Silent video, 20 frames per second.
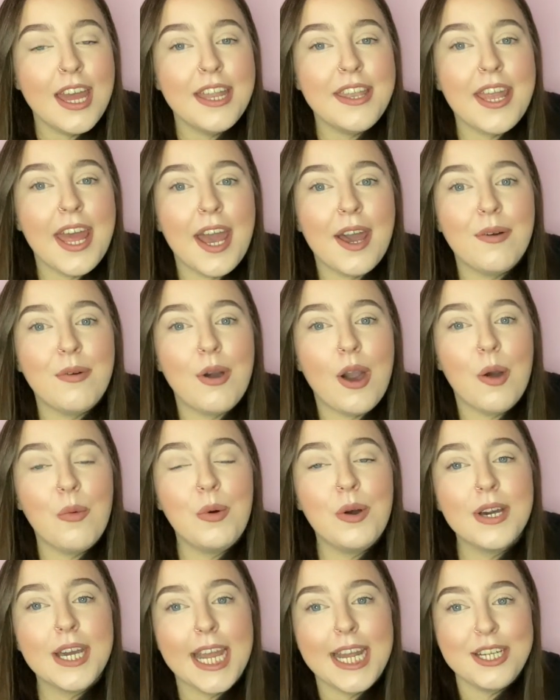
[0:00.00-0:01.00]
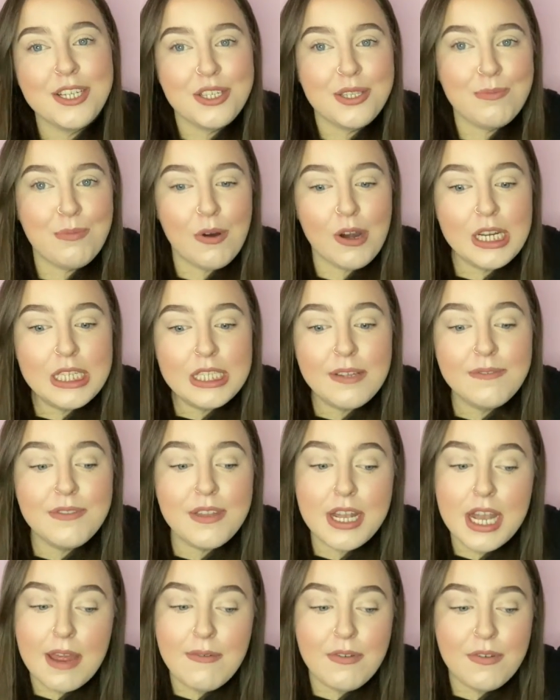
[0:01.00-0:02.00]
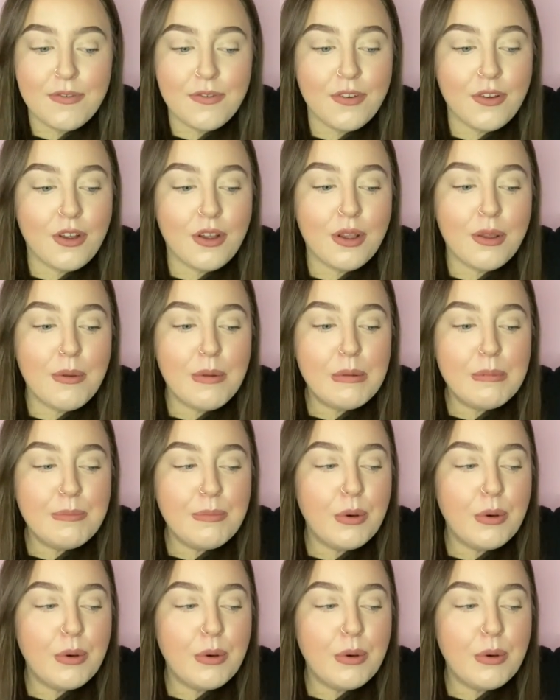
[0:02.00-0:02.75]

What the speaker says: Now, I will get into the price of the Neverfull,